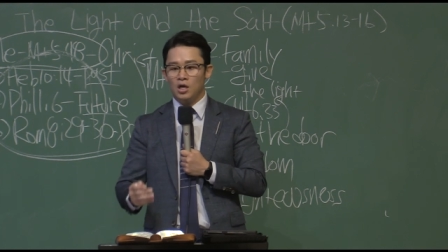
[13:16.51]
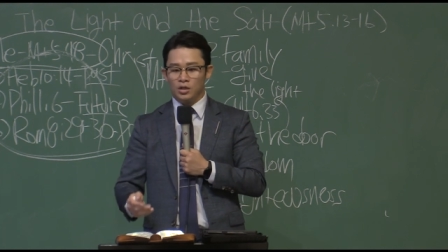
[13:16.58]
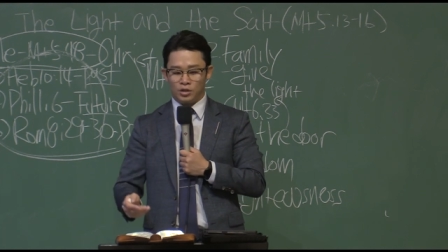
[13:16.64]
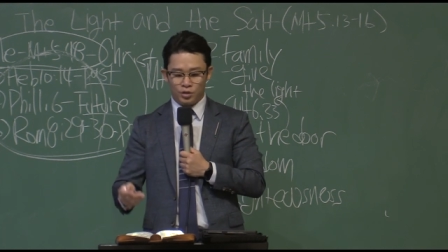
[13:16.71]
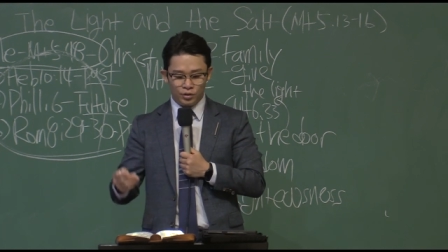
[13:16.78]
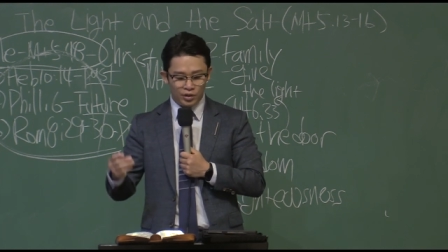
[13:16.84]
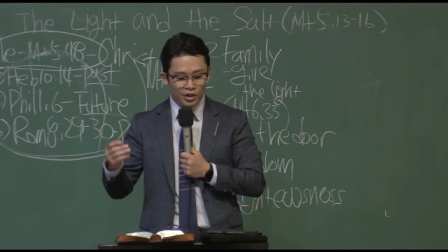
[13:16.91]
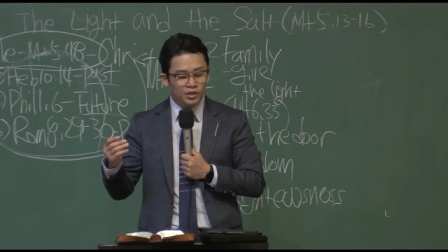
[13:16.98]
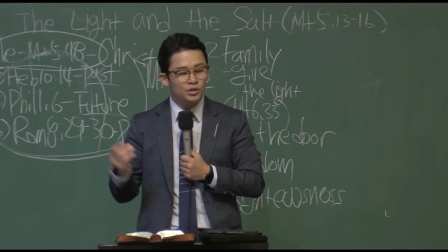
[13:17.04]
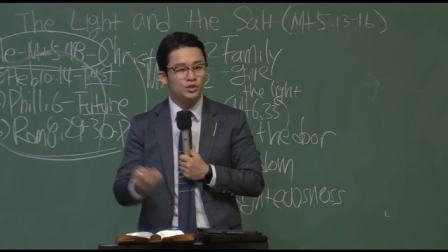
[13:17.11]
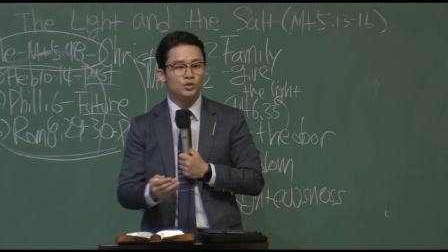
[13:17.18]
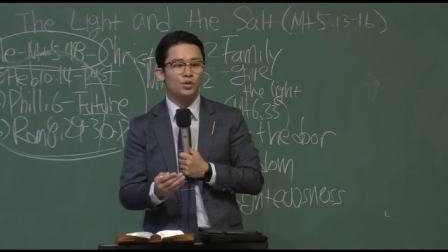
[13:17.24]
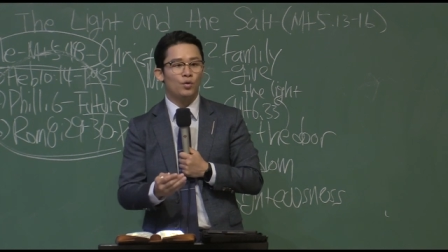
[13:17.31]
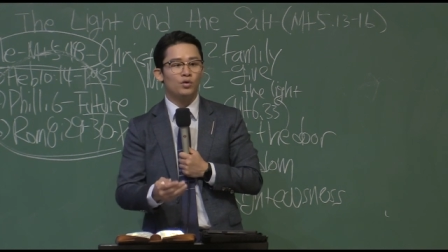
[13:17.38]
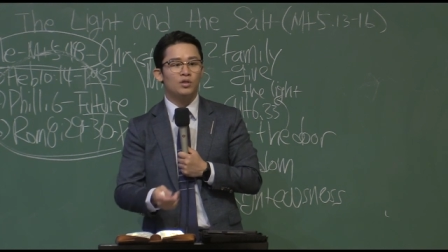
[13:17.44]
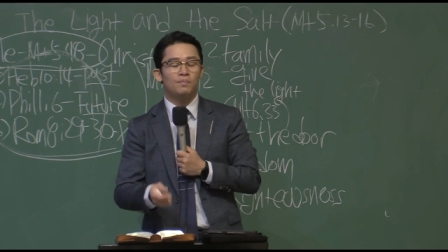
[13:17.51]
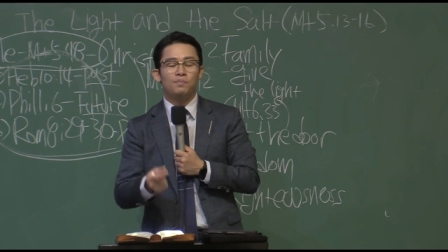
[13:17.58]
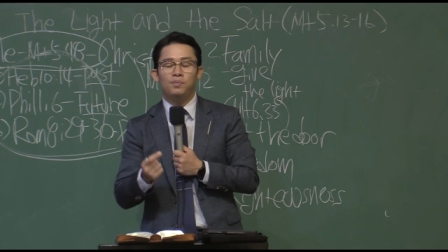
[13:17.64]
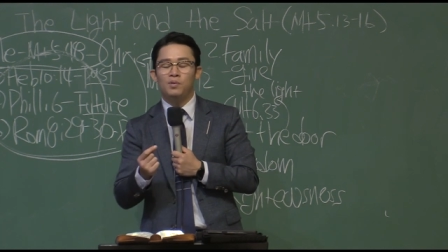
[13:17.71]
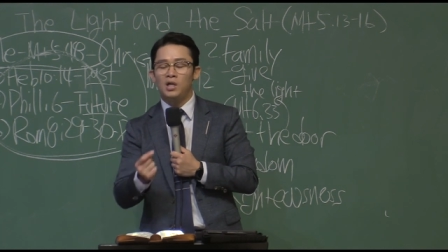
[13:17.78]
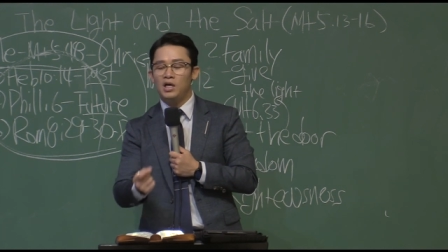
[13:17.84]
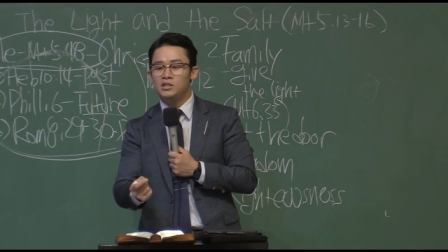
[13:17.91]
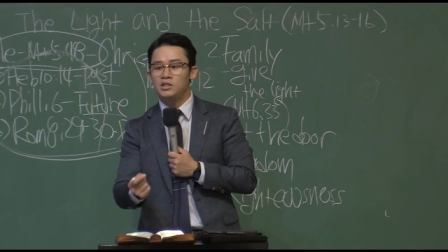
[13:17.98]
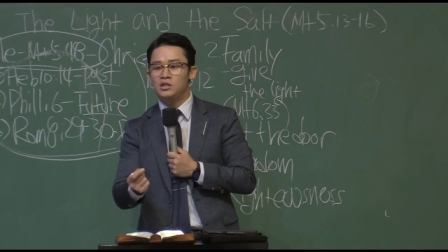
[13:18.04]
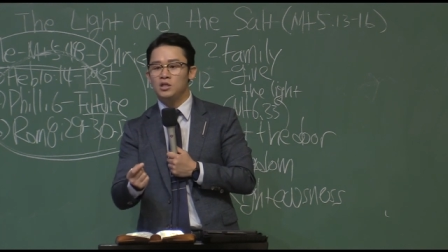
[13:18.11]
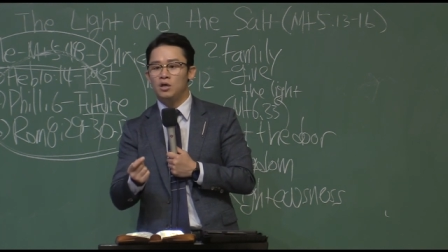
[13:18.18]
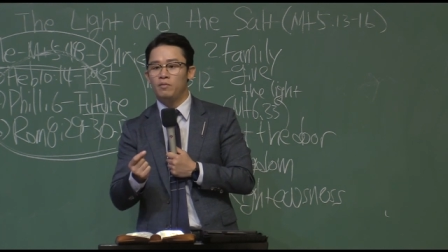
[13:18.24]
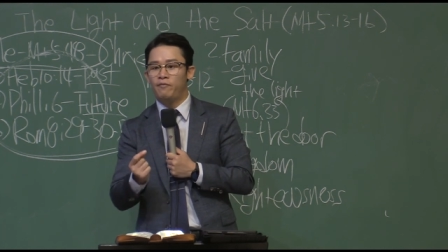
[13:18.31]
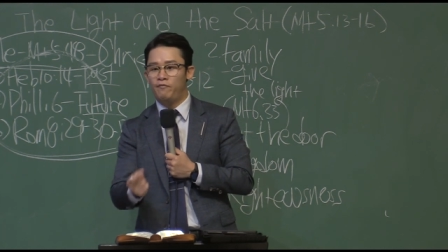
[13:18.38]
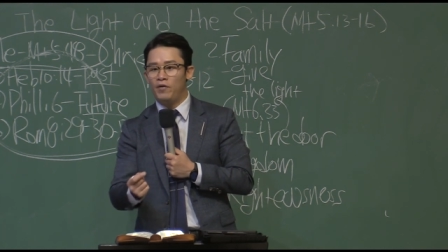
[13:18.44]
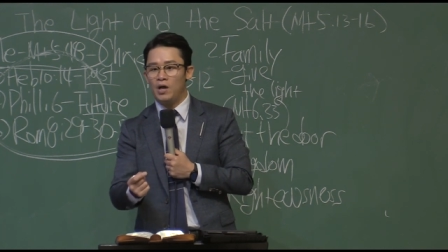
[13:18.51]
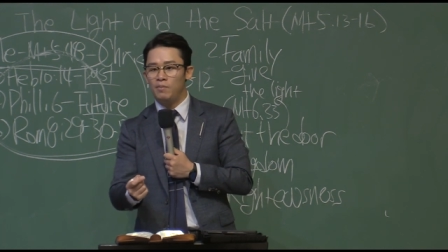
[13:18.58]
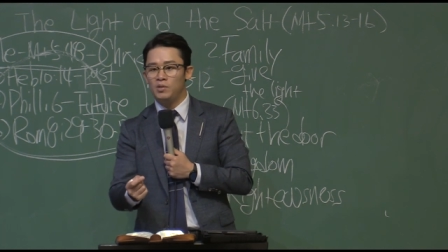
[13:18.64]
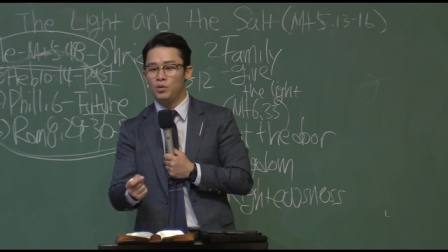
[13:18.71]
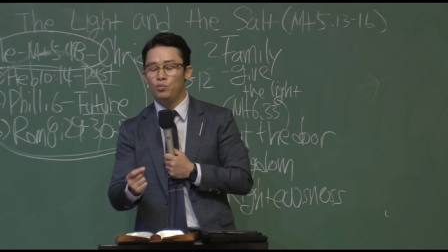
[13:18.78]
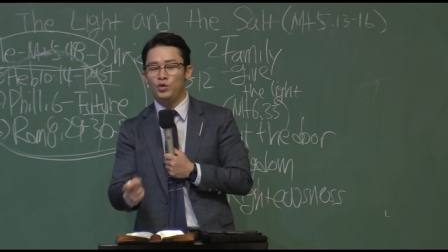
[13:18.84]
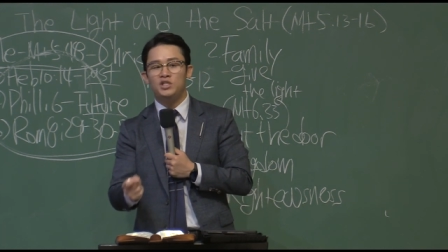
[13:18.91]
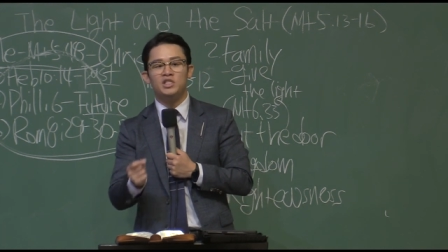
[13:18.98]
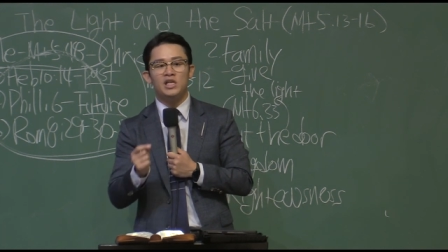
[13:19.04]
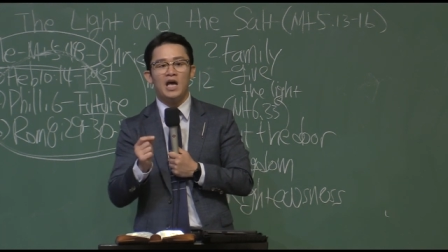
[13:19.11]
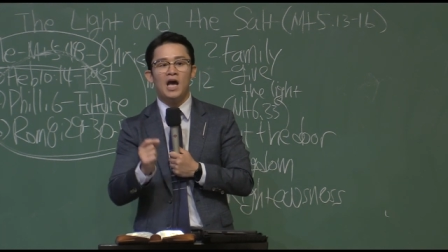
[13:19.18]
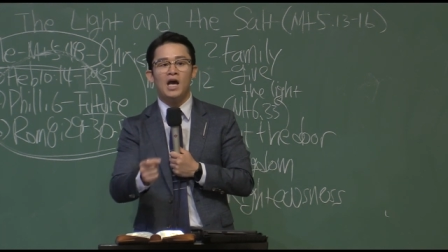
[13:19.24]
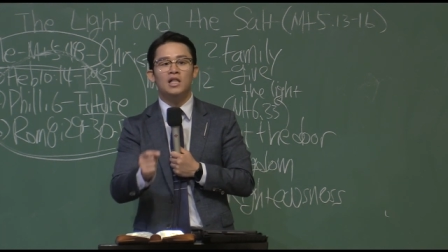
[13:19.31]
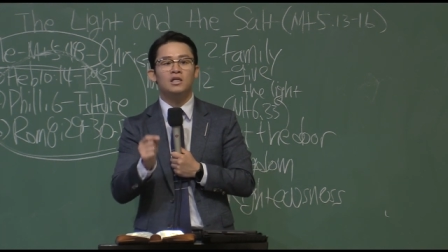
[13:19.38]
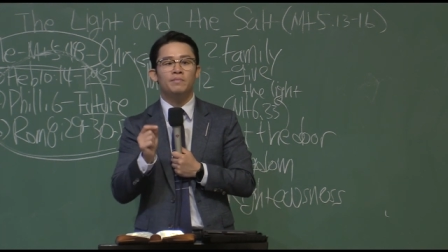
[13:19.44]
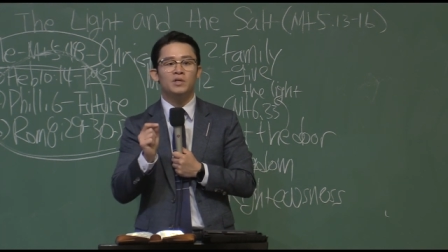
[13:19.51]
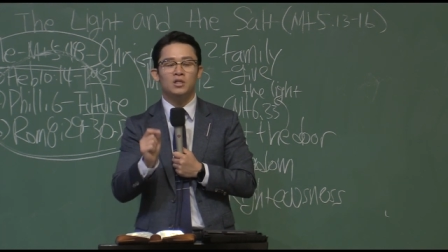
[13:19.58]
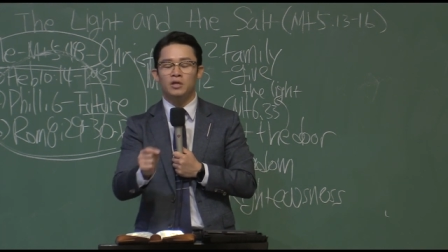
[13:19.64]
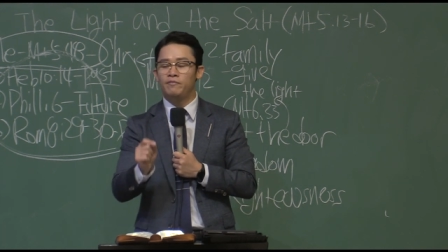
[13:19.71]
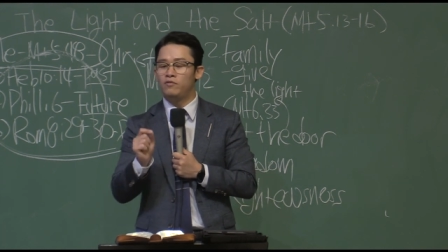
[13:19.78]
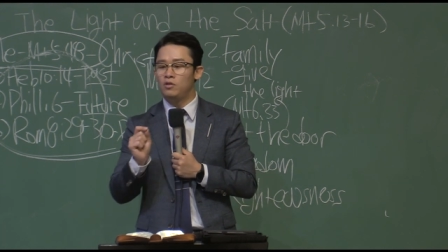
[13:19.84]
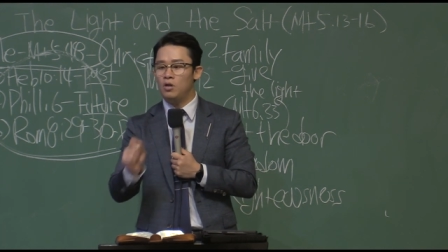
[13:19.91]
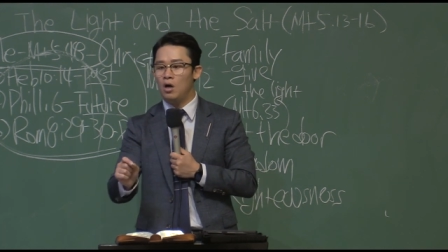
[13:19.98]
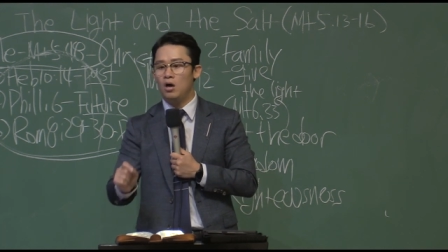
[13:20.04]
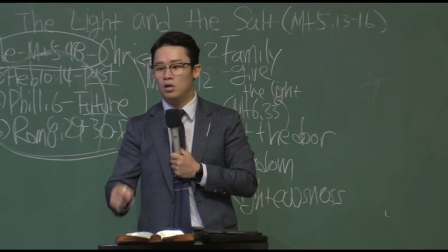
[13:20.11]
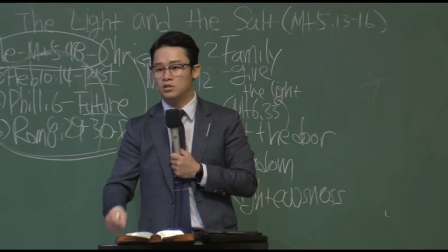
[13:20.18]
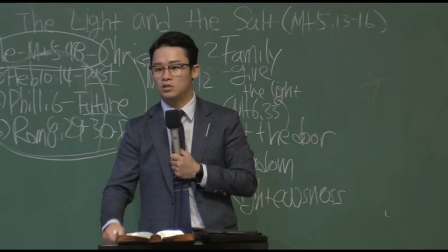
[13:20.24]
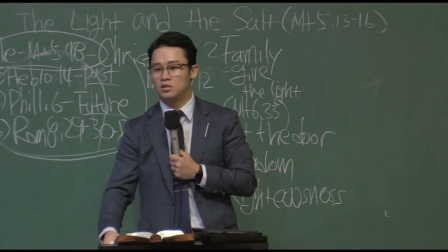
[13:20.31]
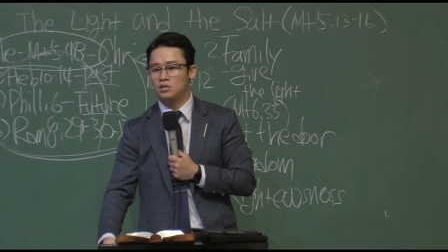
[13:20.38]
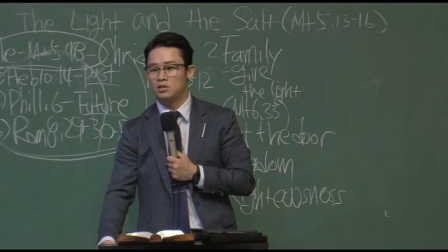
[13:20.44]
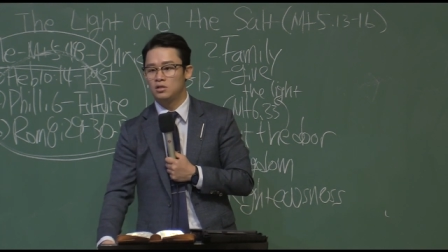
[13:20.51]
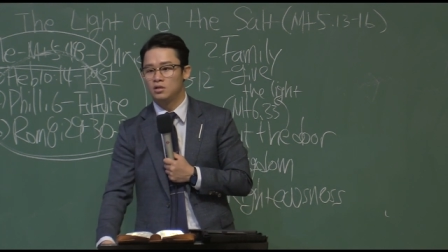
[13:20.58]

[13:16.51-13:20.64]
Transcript: to enjoy the blessing of family which Adam and Eve lost.